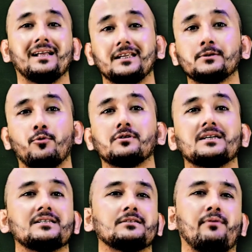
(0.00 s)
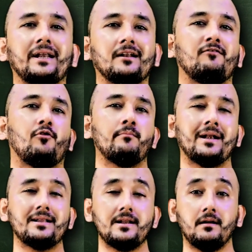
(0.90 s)
This process is vital for
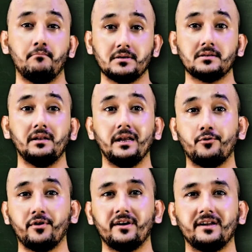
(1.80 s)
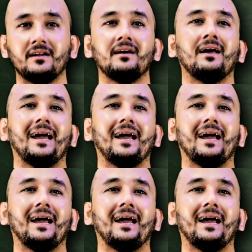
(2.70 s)
maintaining muscle integrity